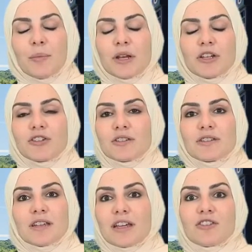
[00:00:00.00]
but it
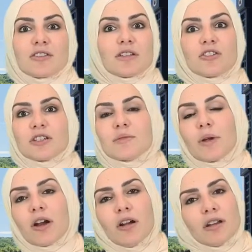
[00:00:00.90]
just touches my heart.